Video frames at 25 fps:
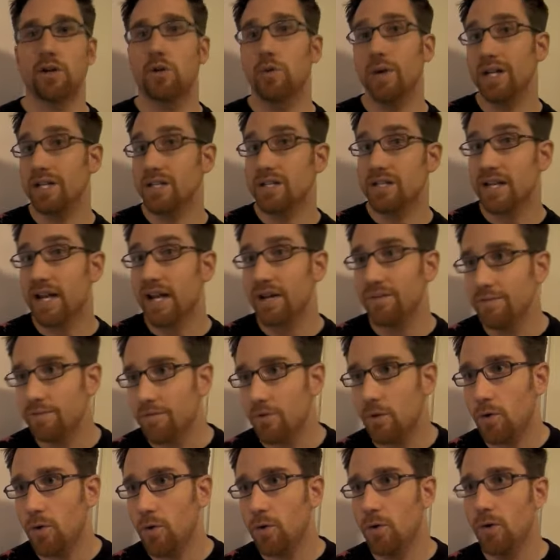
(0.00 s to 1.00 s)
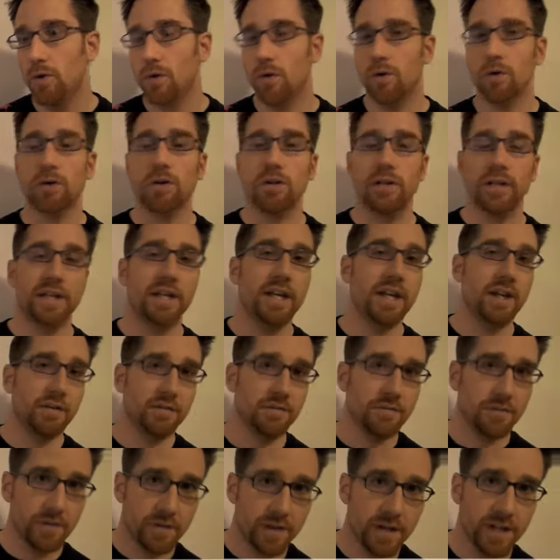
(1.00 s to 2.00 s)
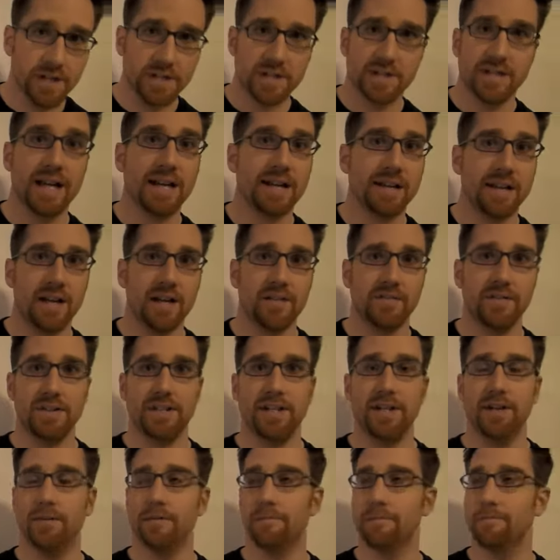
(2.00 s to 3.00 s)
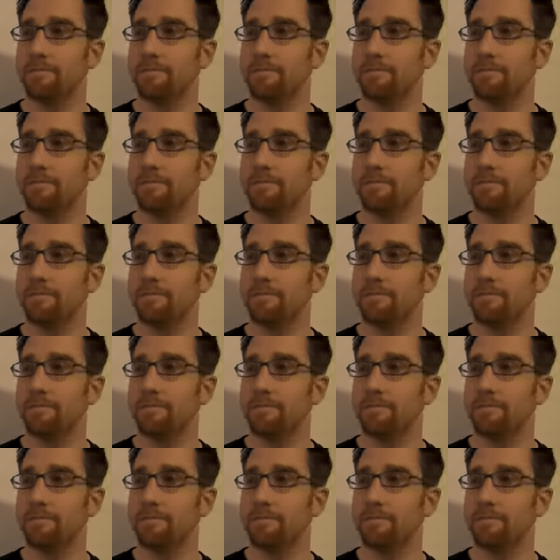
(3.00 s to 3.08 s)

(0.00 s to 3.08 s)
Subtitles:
great site for or click here for this, that kind of a deal.